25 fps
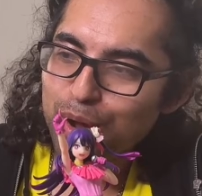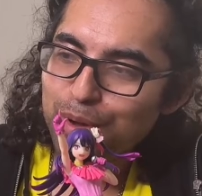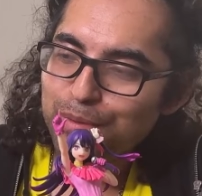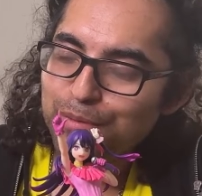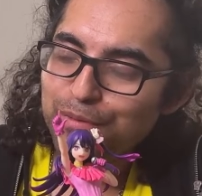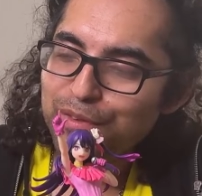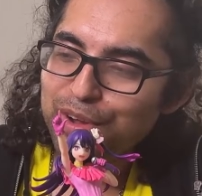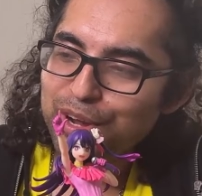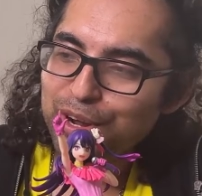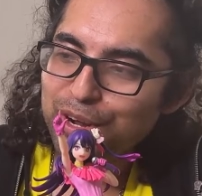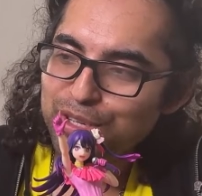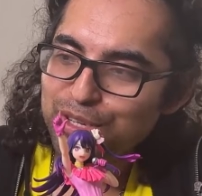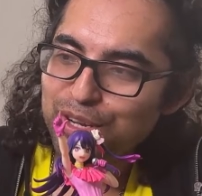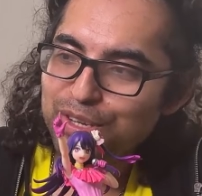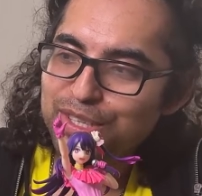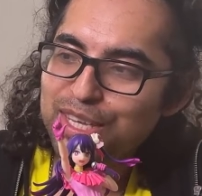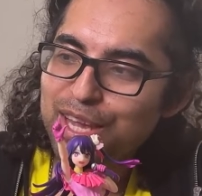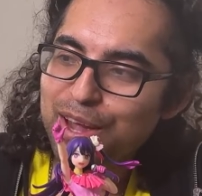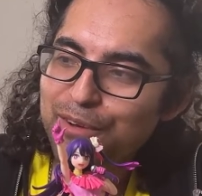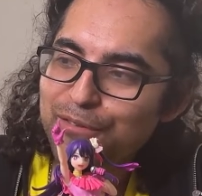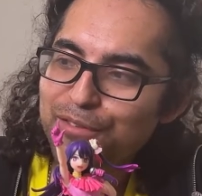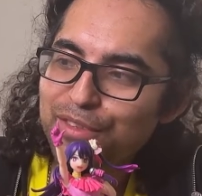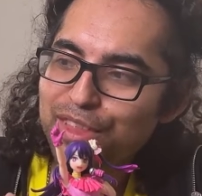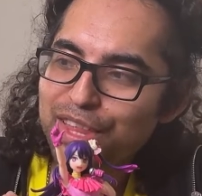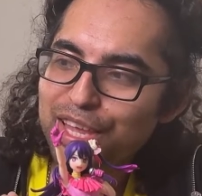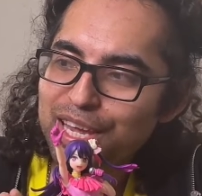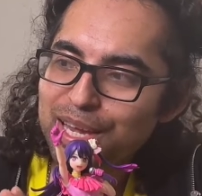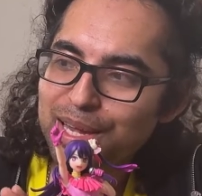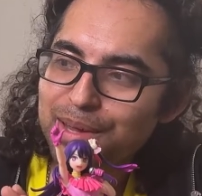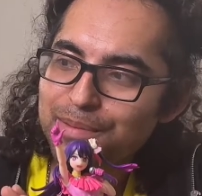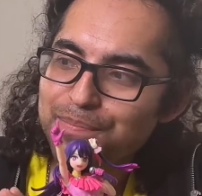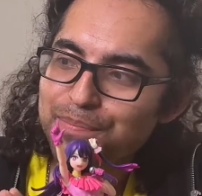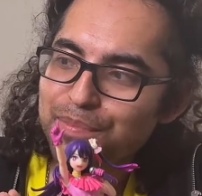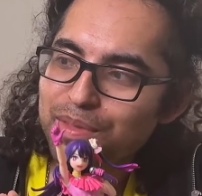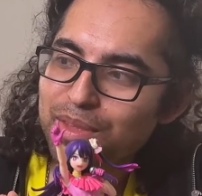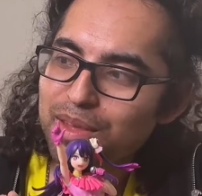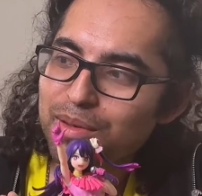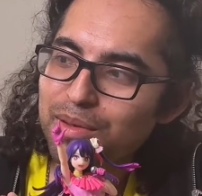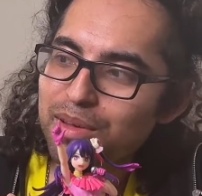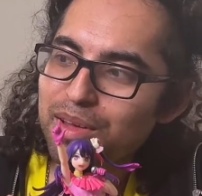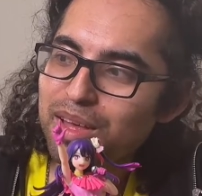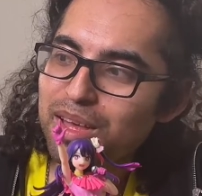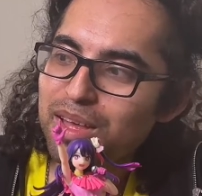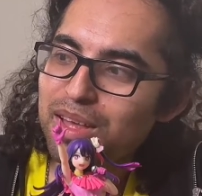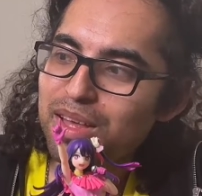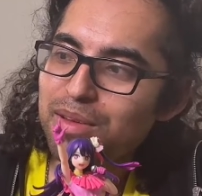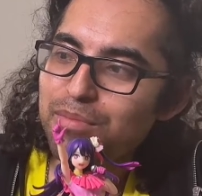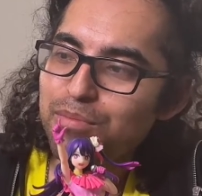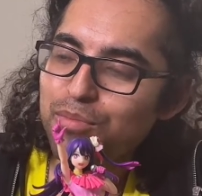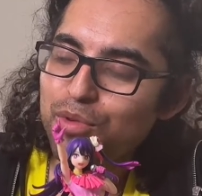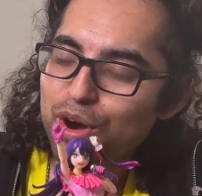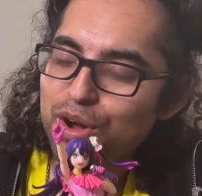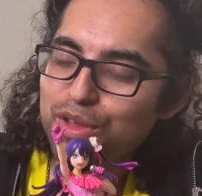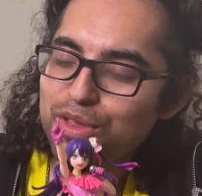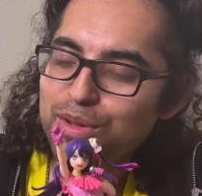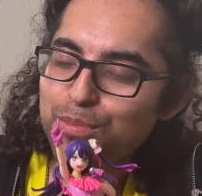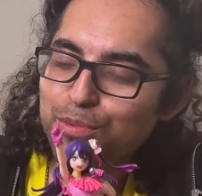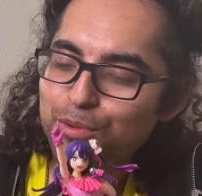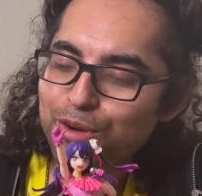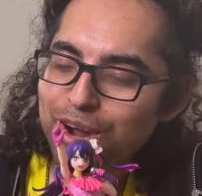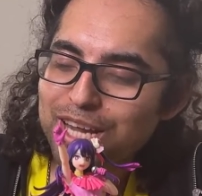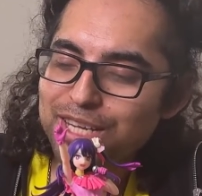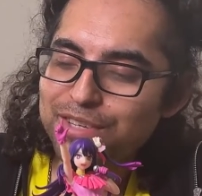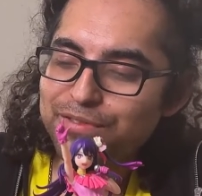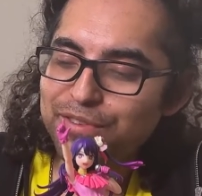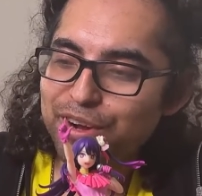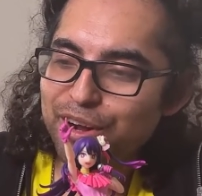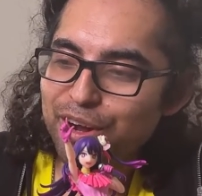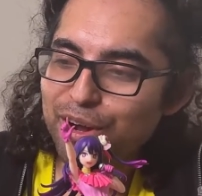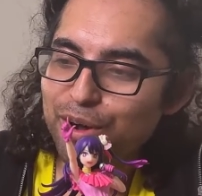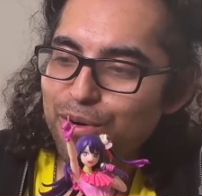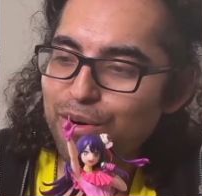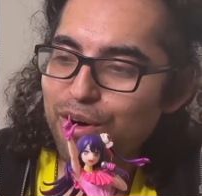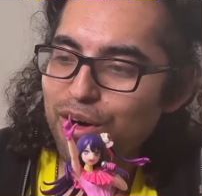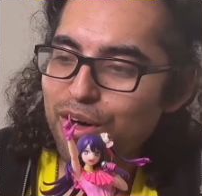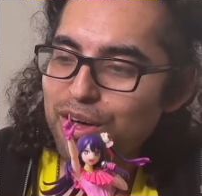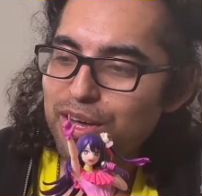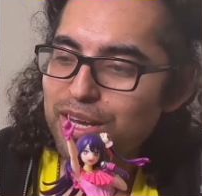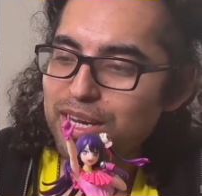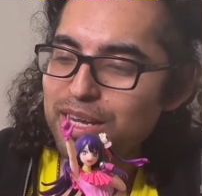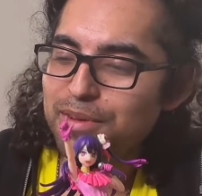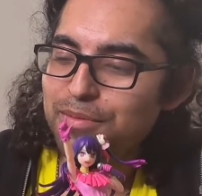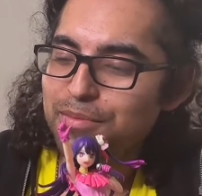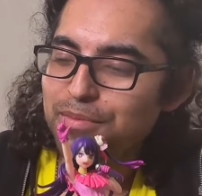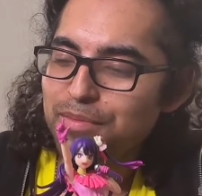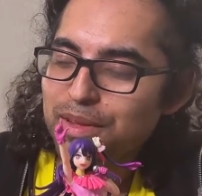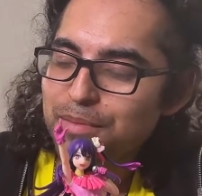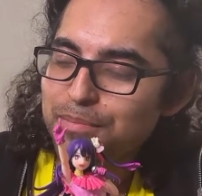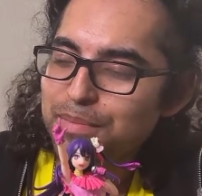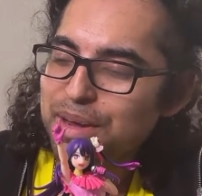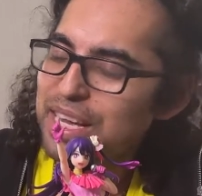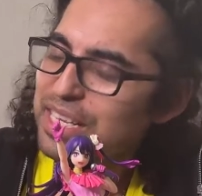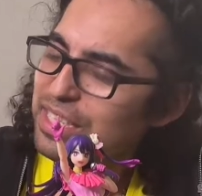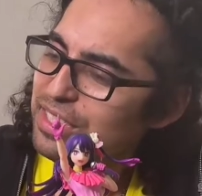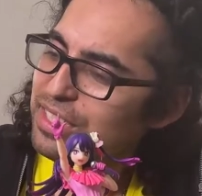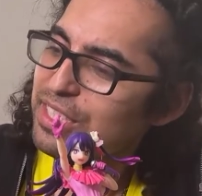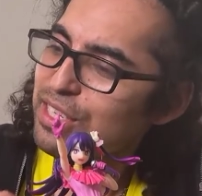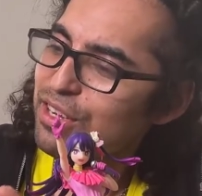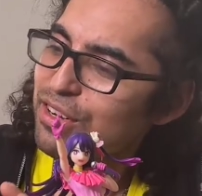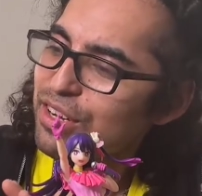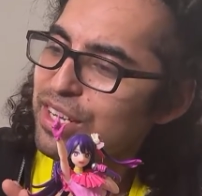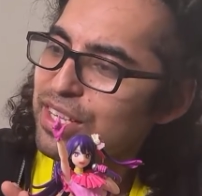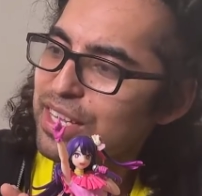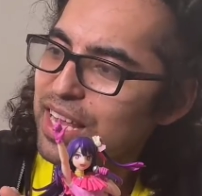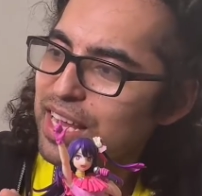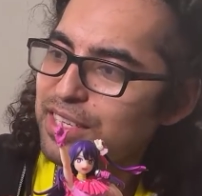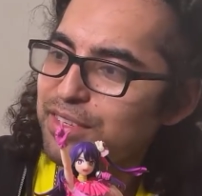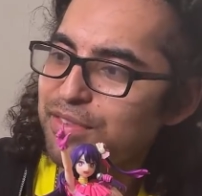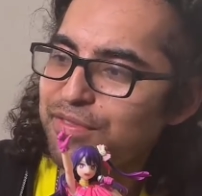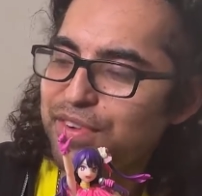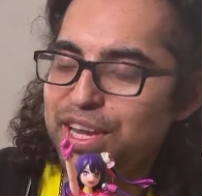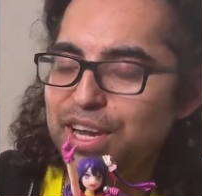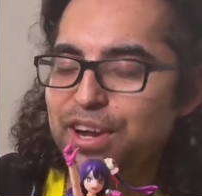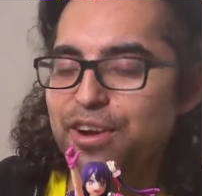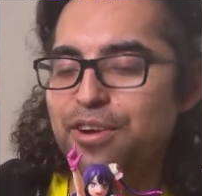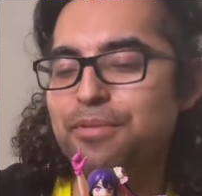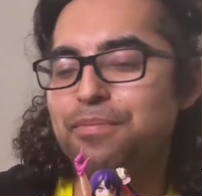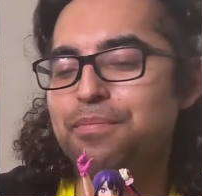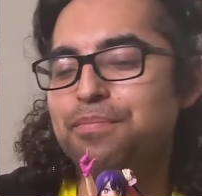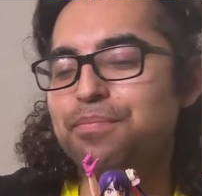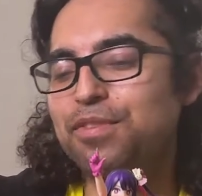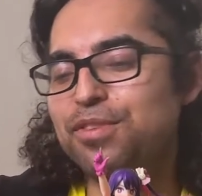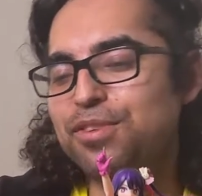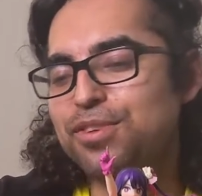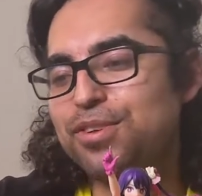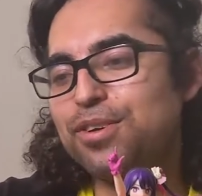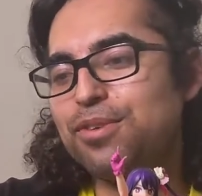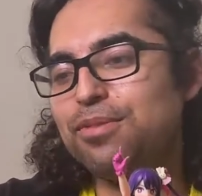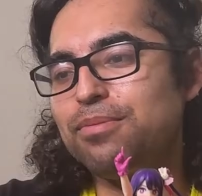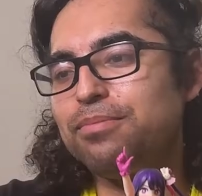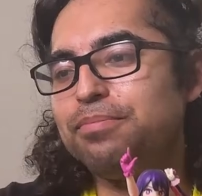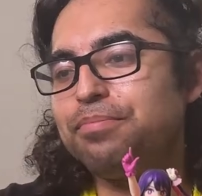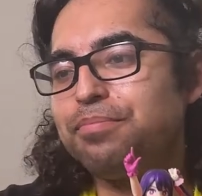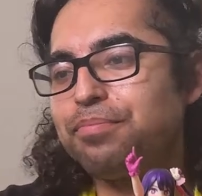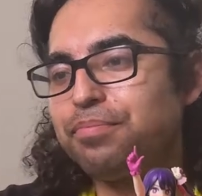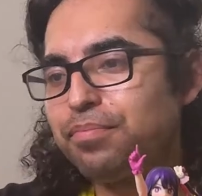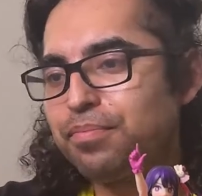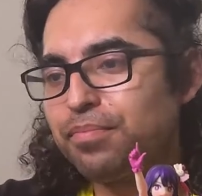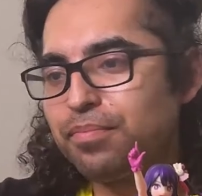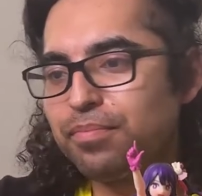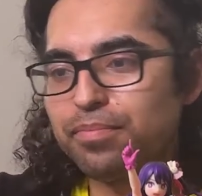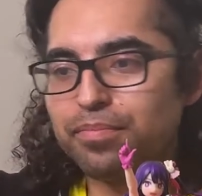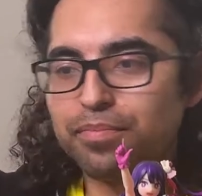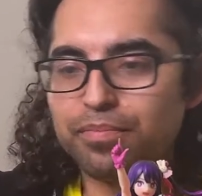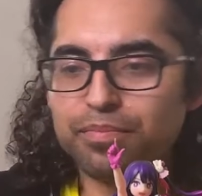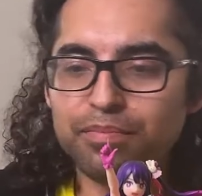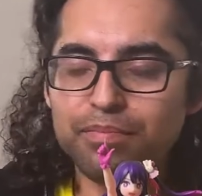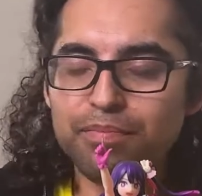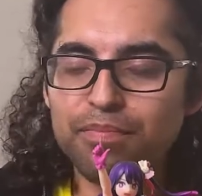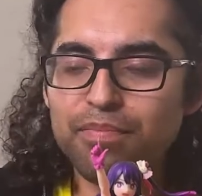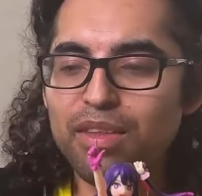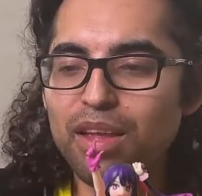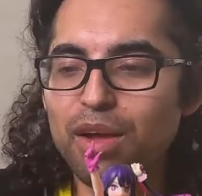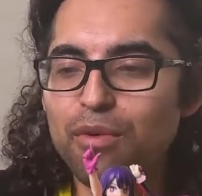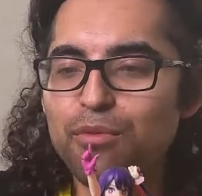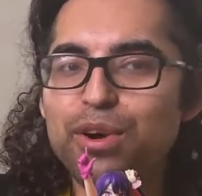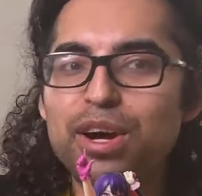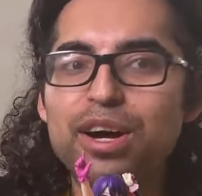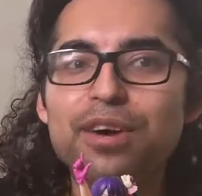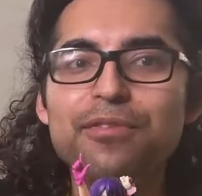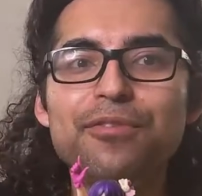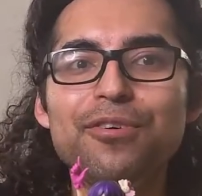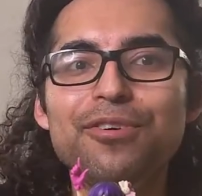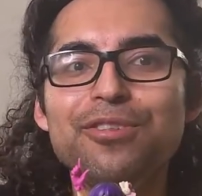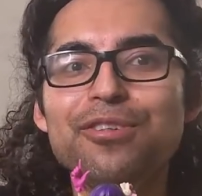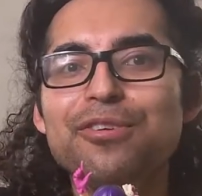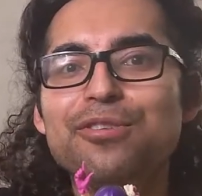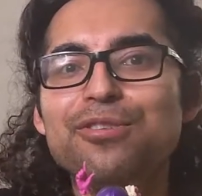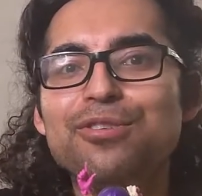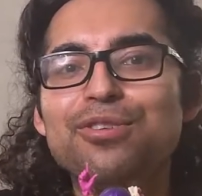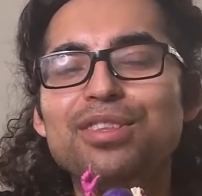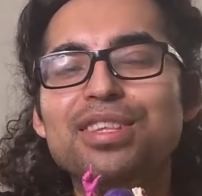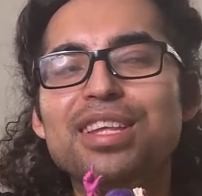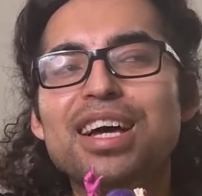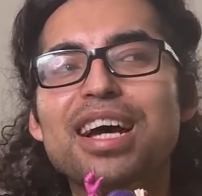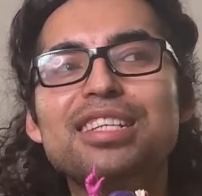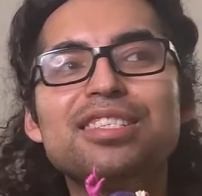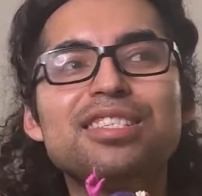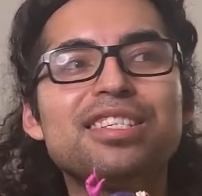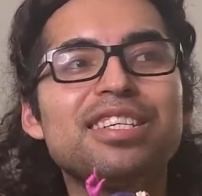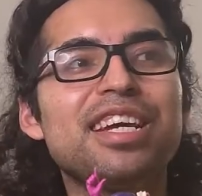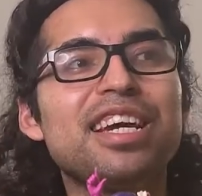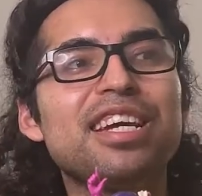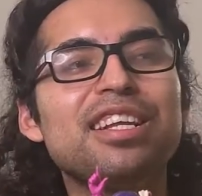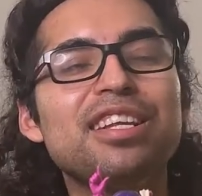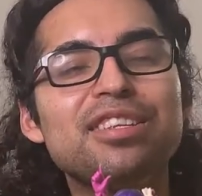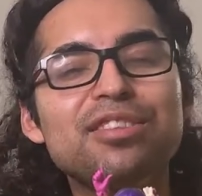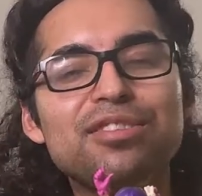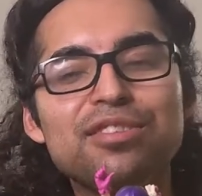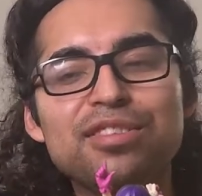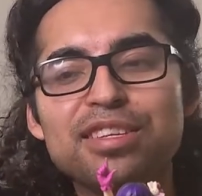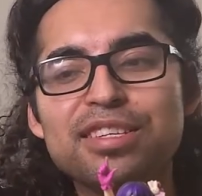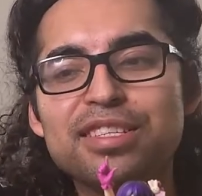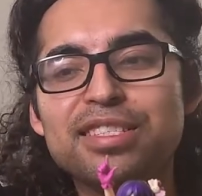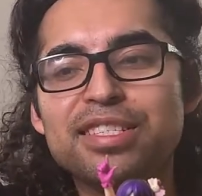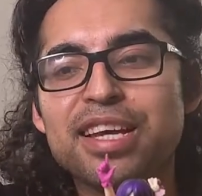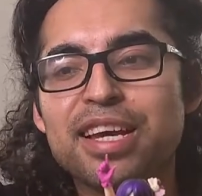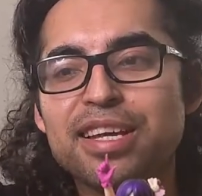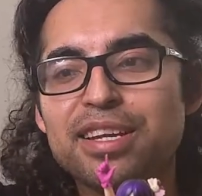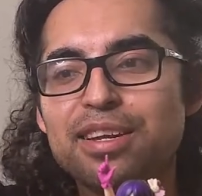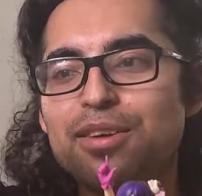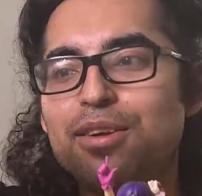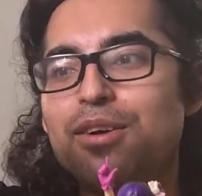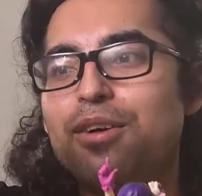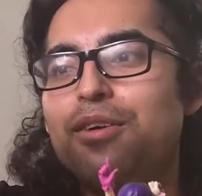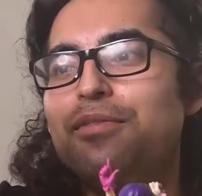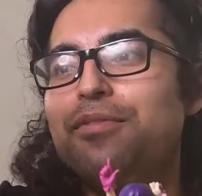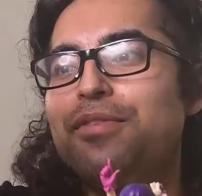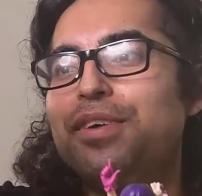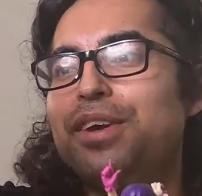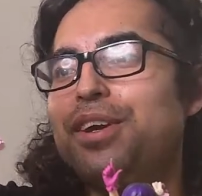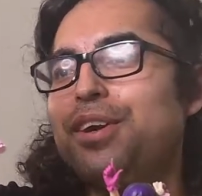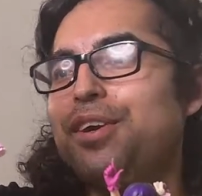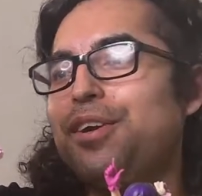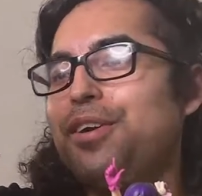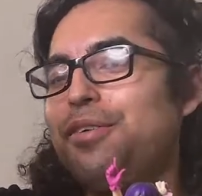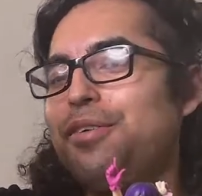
figures are definitely more on the price figure quality, but it's still a nice figure. So without further ado, let's get into the Tenitol figure.